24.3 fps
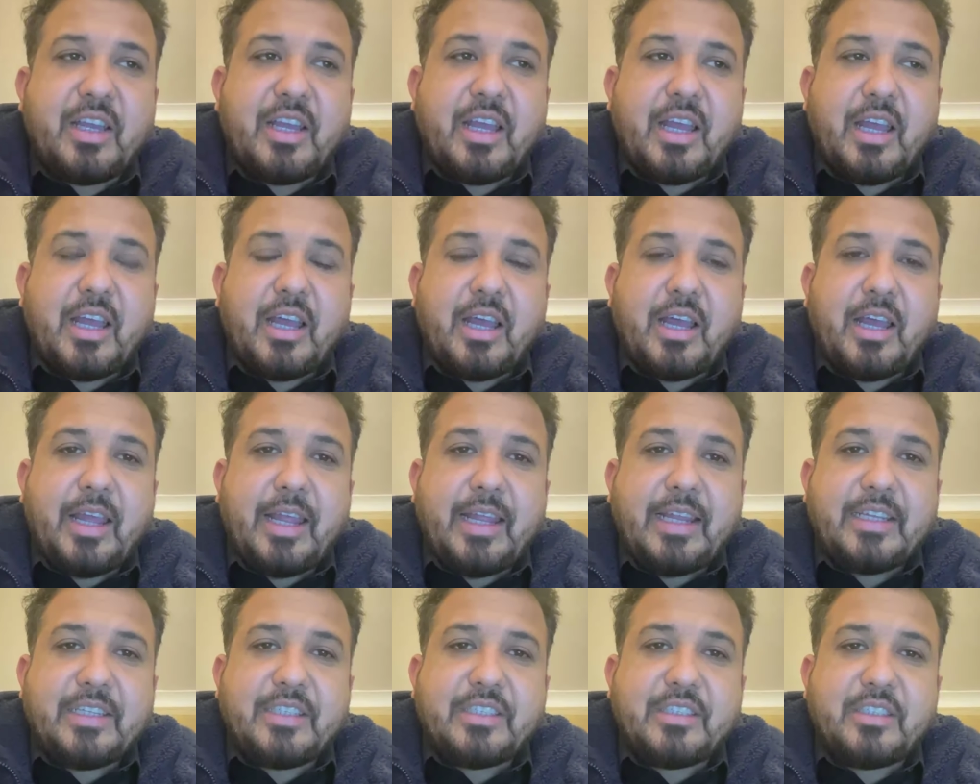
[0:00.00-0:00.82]

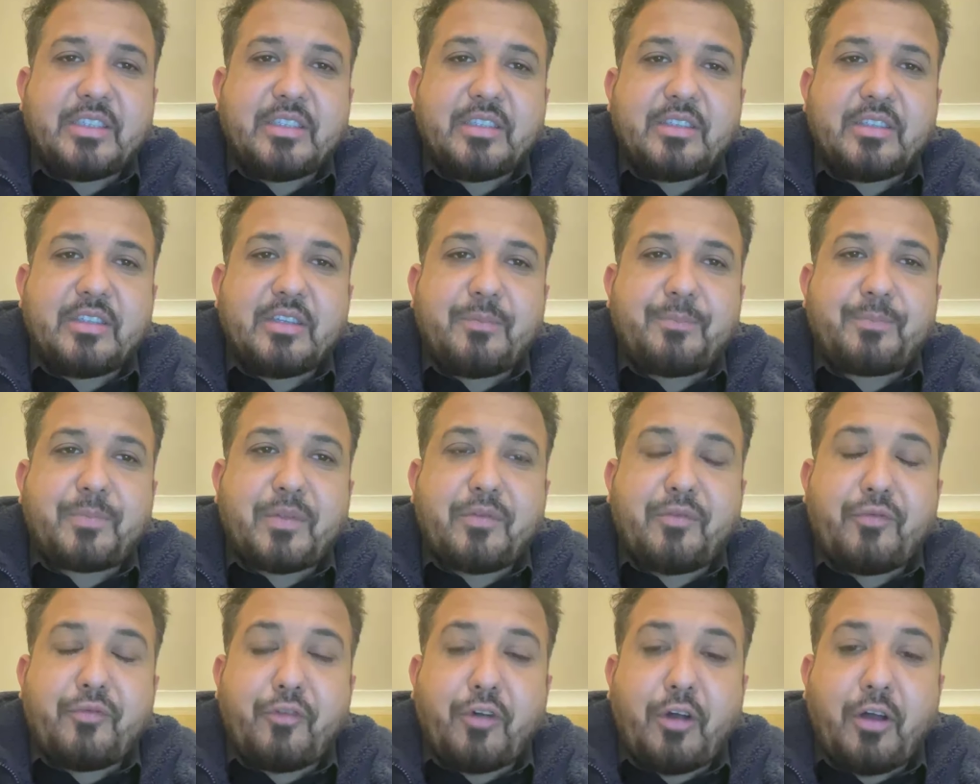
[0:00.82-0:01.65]
and the
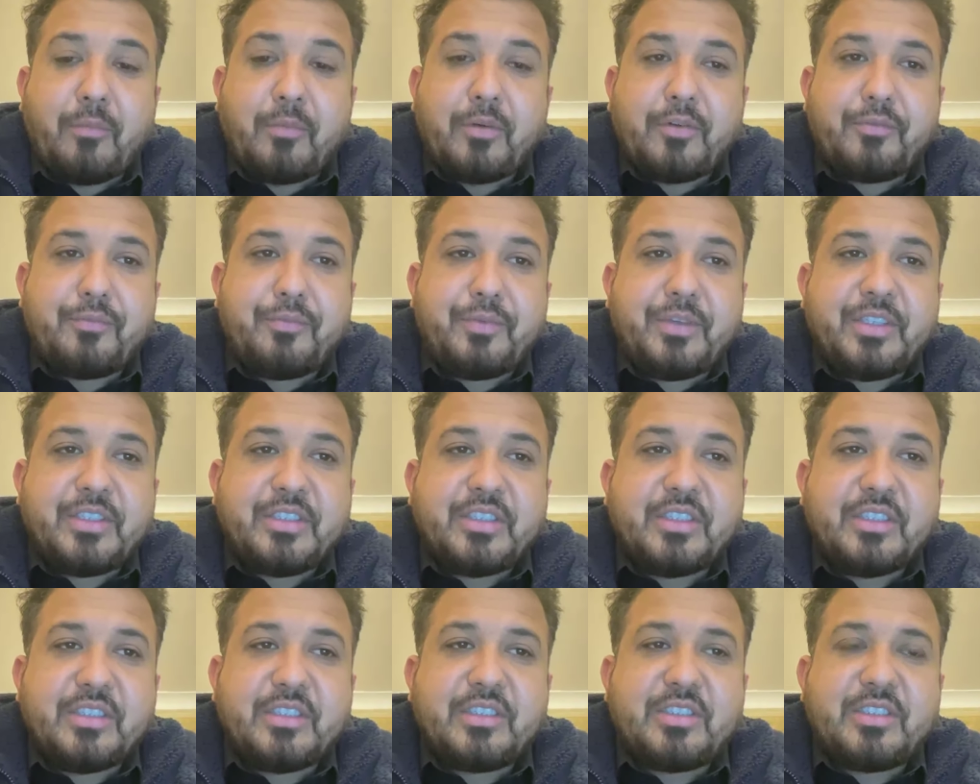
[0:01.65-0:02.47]
form of
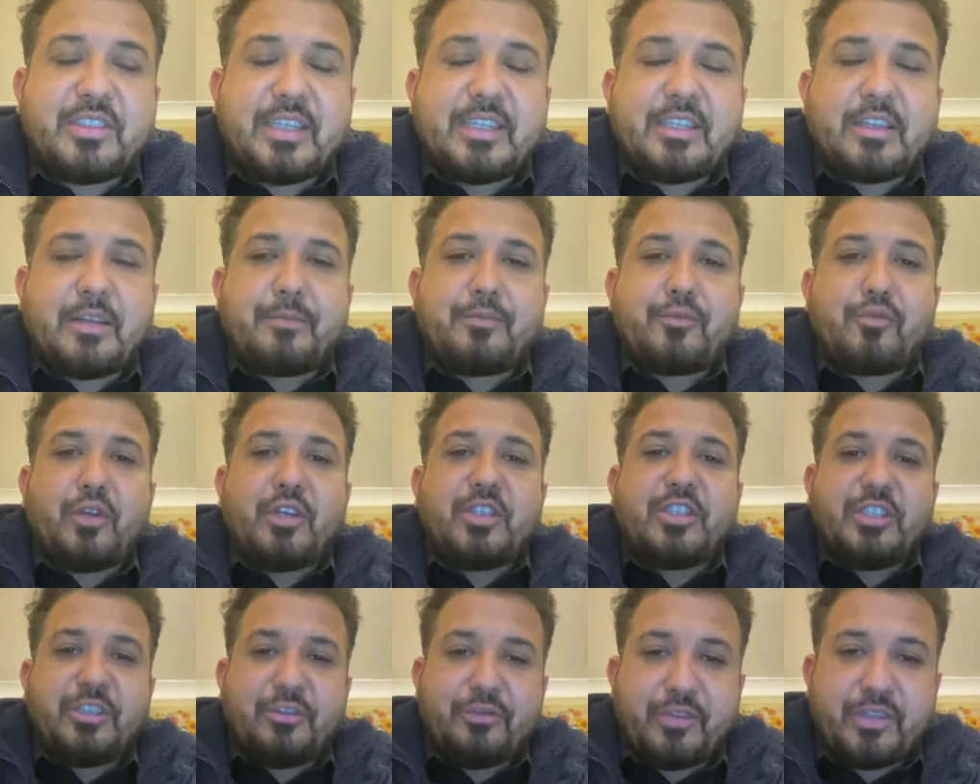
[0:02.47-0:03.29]
business set up to
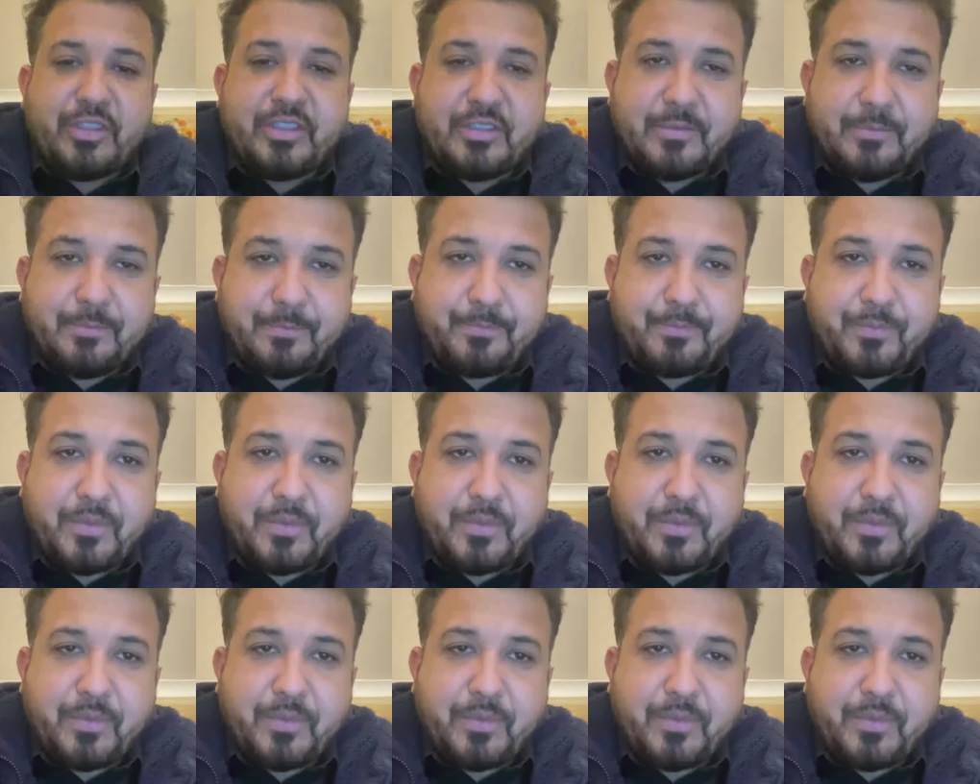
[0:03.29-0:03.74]
achieve it.